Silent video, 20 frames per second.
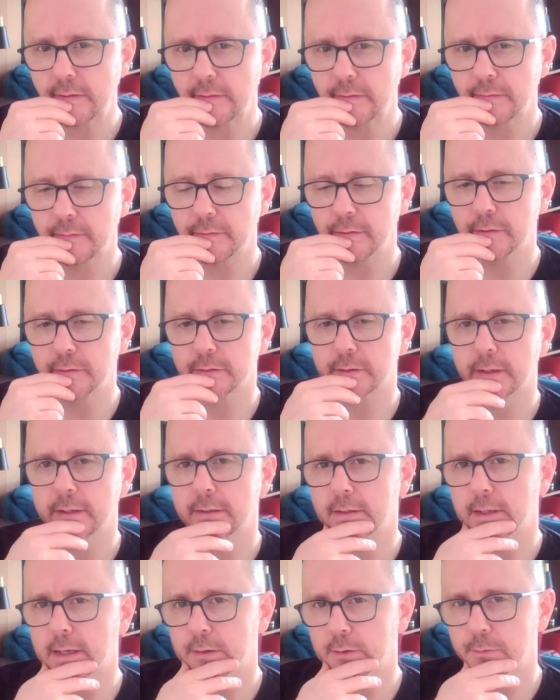Feels like
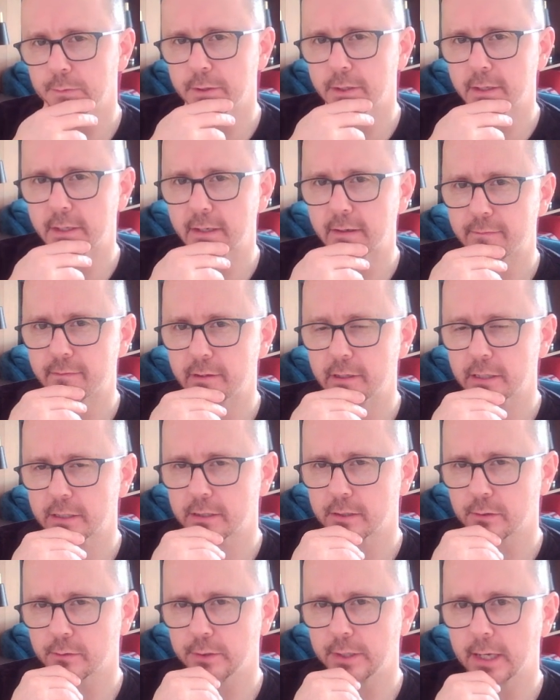that would be the
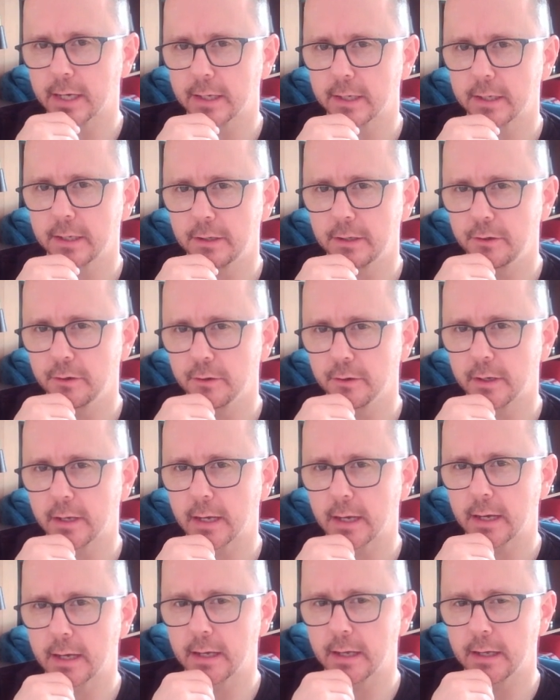definition, or yank in
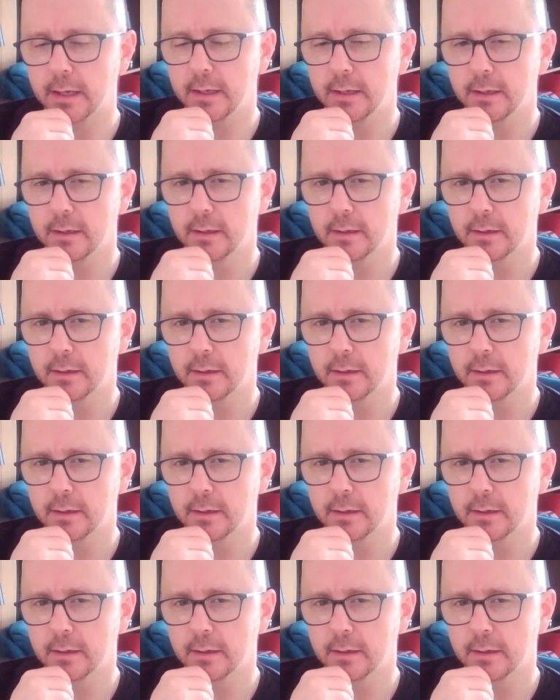UK.